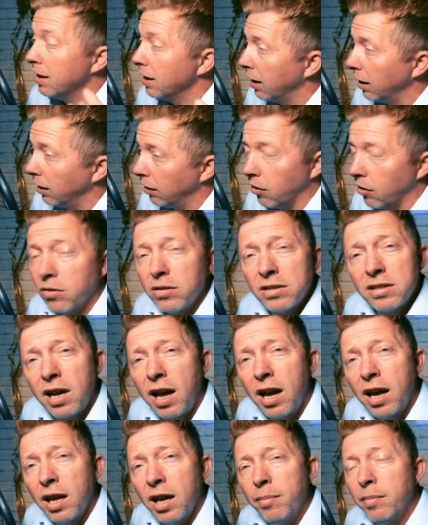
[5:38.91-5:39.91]
a long
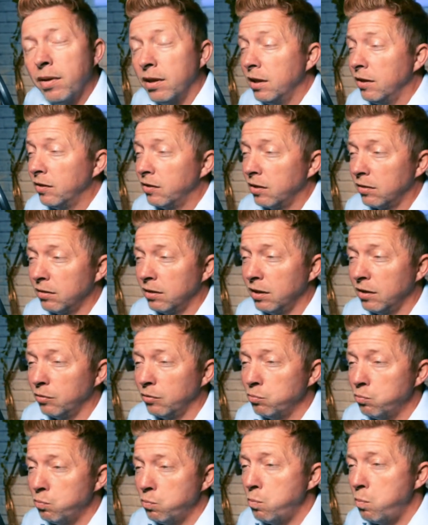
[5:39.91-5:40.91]
time, and there's
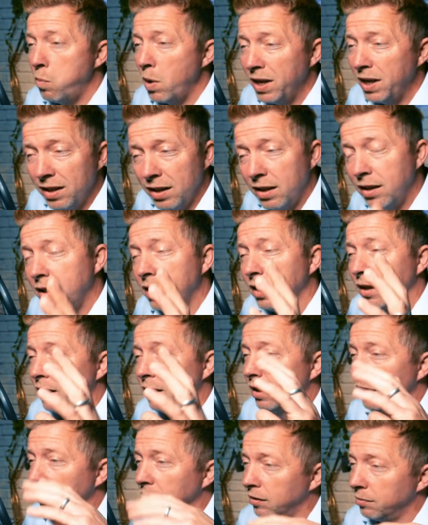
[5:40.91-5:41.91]
wind
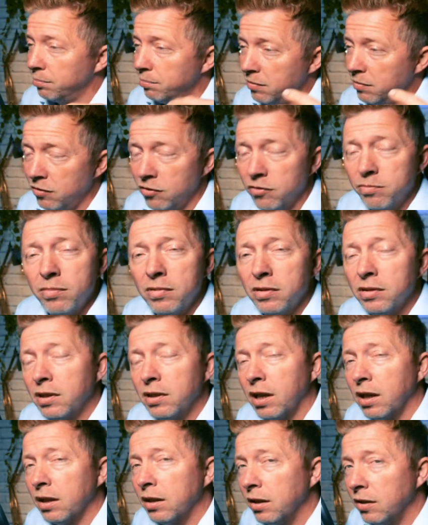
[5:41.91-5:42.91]
and there's movement
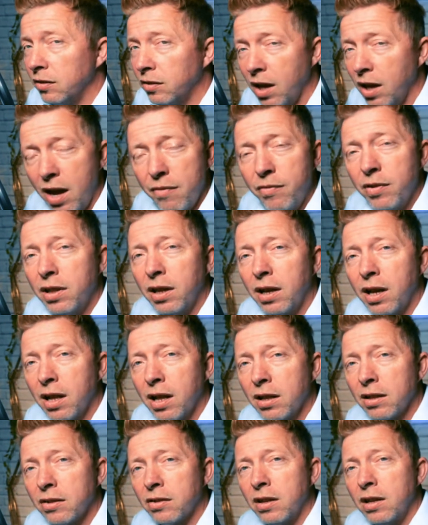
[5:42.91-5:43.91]
and there's everything
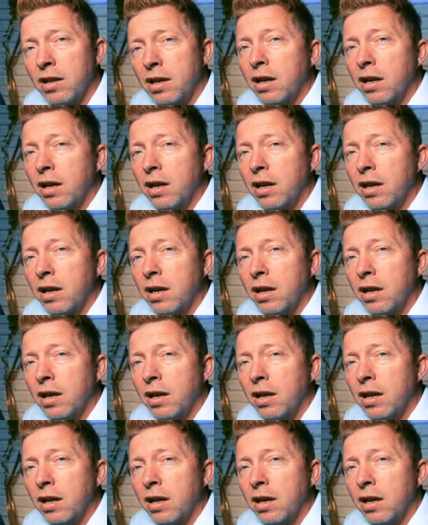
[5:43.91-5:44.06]
else,